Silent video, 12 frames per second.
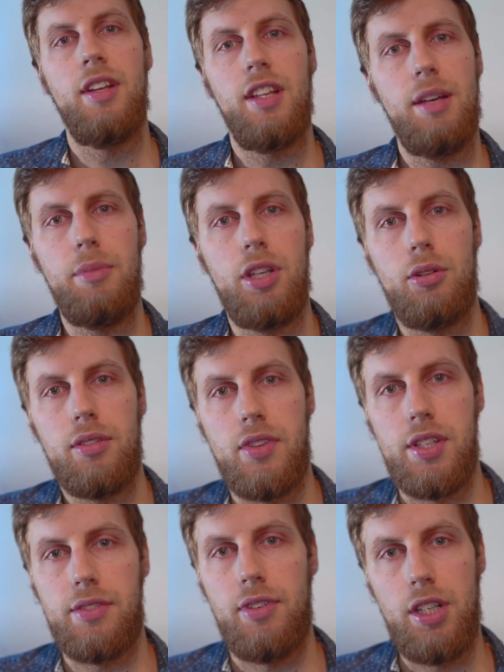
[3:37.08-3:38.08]
Let me know if
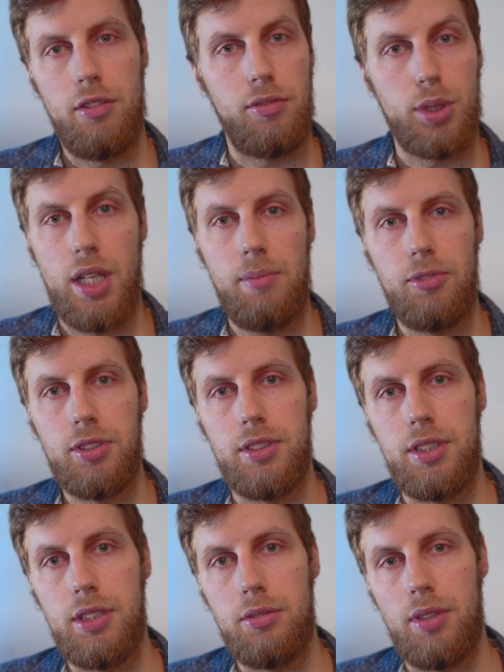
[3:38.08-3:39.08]
this video was helpful to
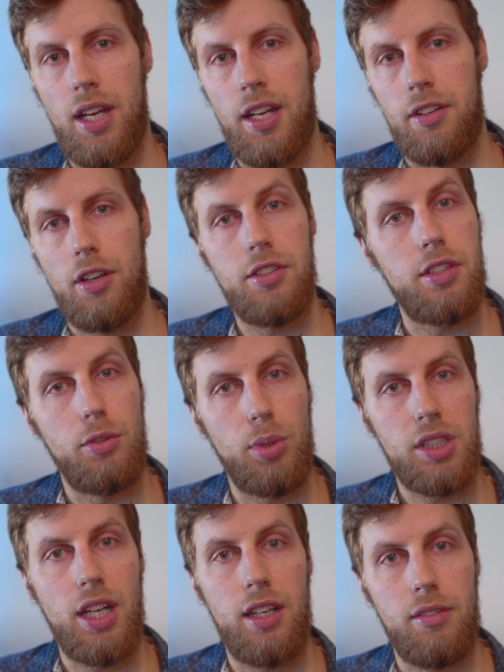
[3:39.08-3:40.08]
you and also
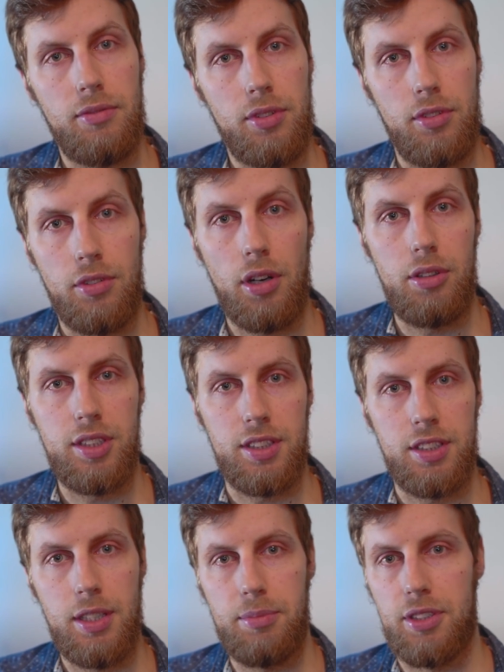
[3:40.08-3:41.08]
what kind of tutorials
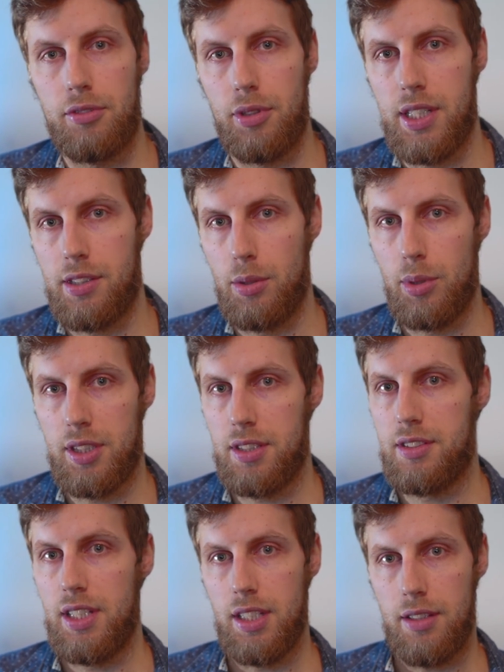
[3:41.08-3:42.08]
and tips and tricks you want to
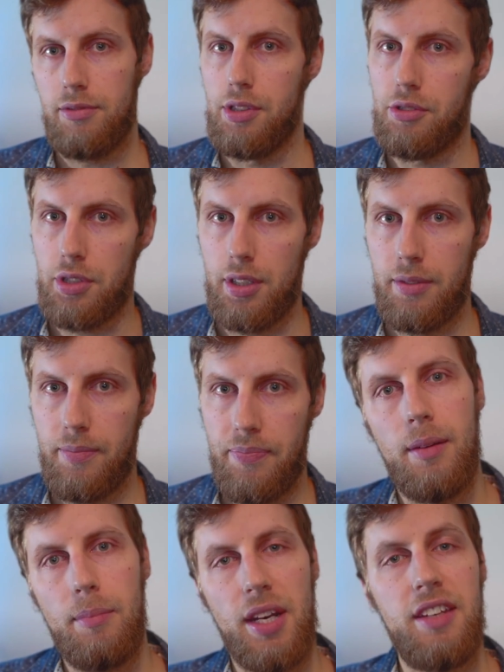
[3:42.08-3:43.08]
see in the future.
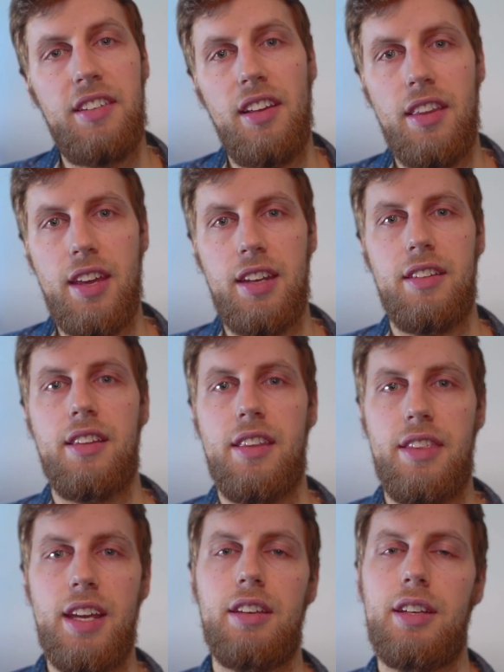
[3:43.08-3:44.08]
But until then,
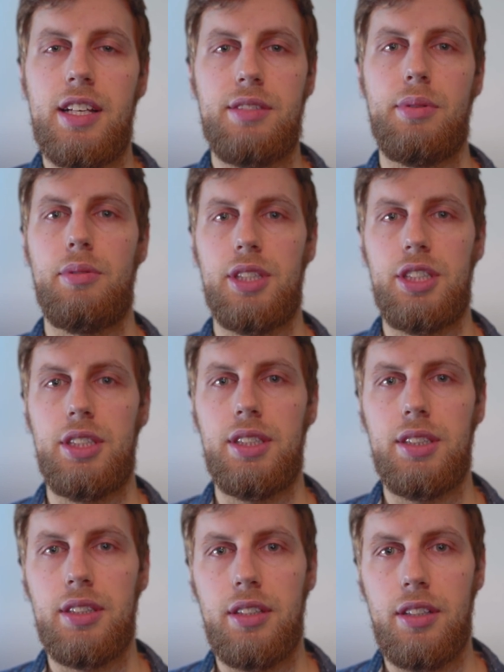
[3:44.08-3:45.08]
thank you guys for
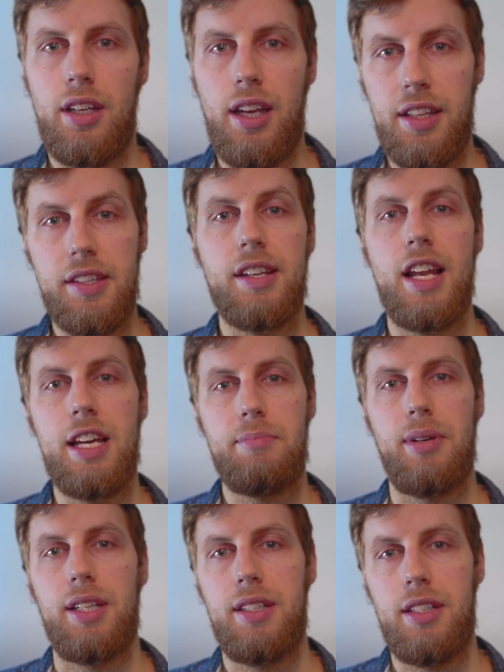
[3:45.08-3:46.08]
watching. Hit that like
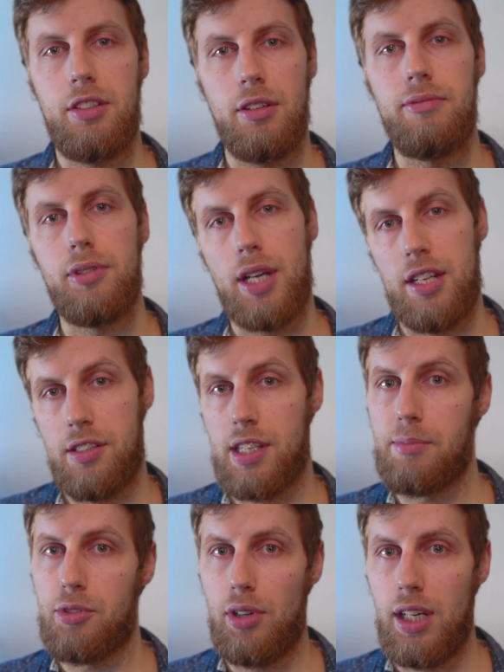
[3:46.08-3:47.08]
button and don't forget to
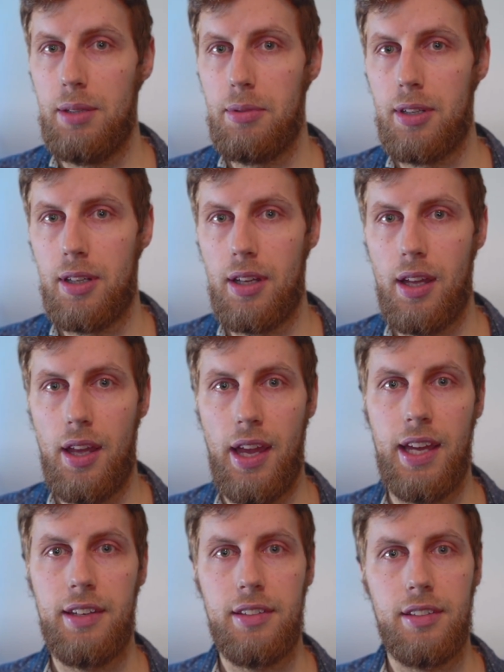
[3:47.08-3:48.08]
subscribe.
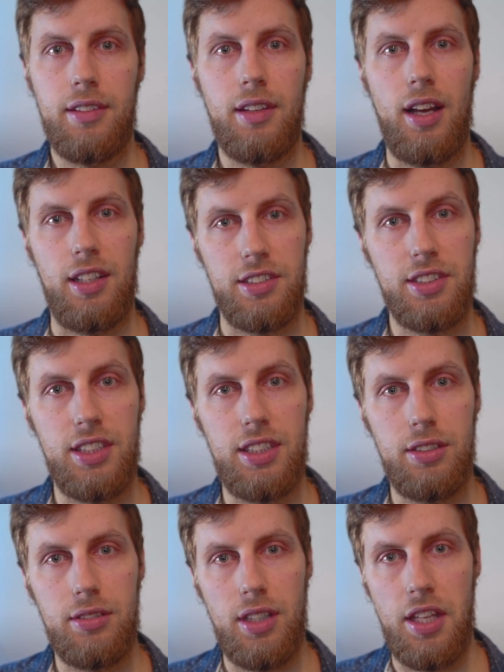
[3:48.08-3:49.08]
And I'll see
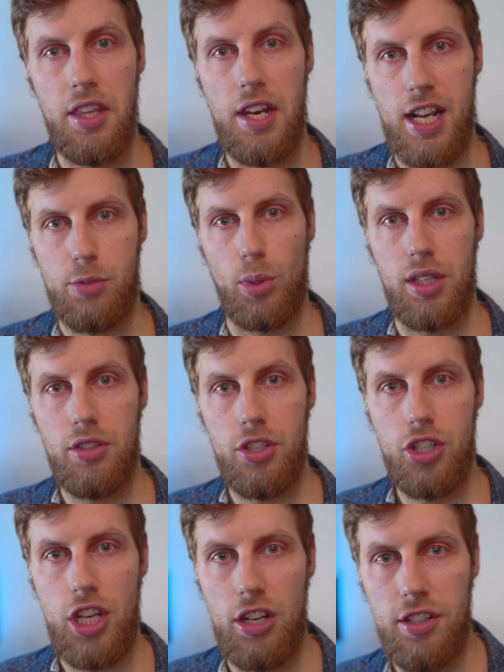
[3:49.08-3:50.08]
you in the next one.
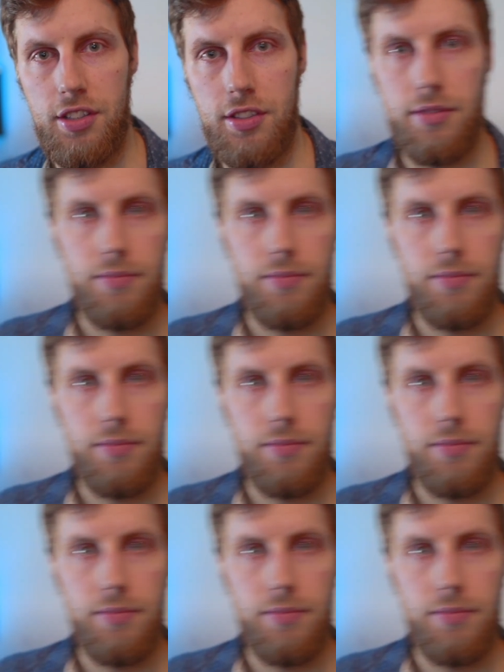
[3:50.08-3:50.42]
Cheers!